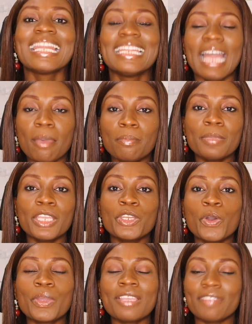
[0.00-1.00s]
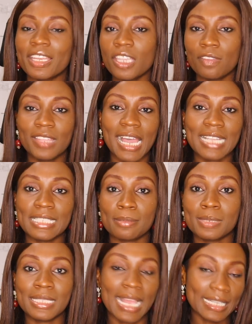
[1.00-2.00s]
Let me know if any of the
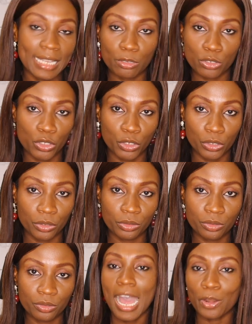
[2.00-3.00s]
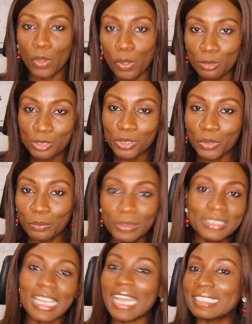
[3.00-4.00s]
items stand out to you and also
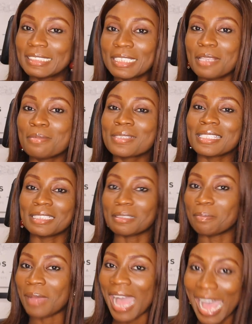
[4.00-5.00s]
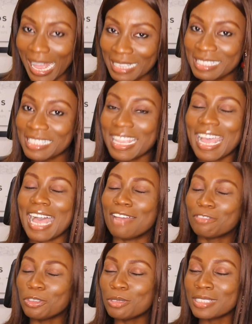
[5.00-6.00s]
which items in the past
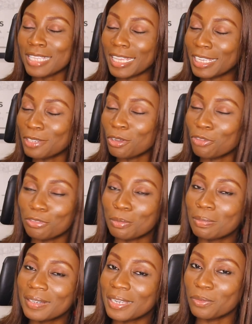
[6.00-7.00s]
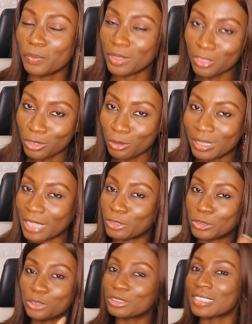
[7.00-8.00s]
have you taken off a plane with you that
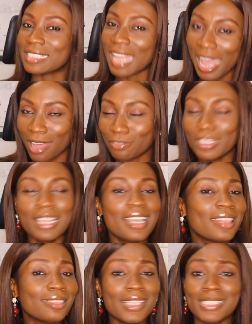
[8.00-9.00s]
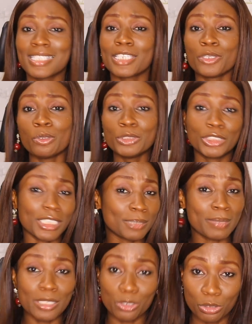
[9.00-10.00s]
you shouldn't have? This is a no
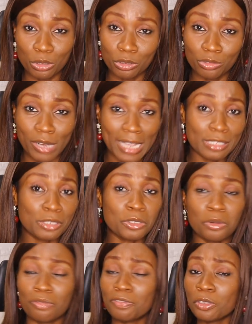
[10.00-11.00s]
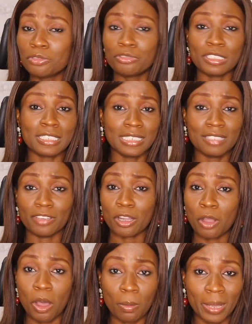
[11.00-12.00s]
judgment zone, right? So feel free to leave a
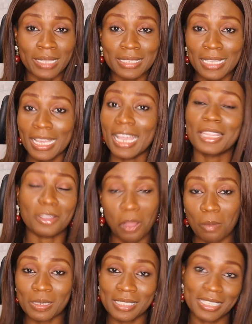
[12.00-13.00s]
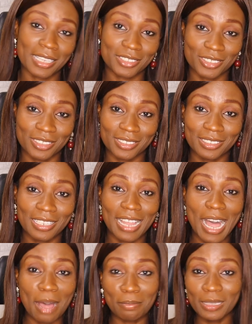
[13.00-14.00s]
comment in the comment section.
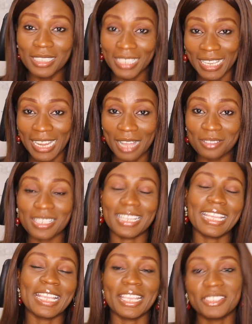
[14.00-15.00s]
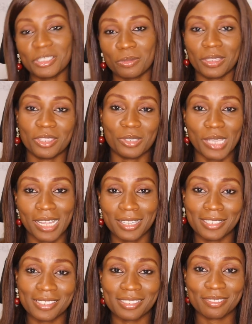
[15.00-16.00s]
I'll be looking out and engaging with you
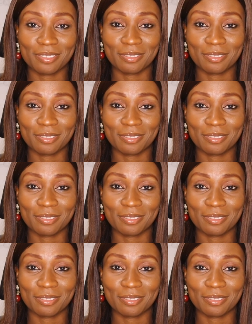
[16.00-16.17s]
guys.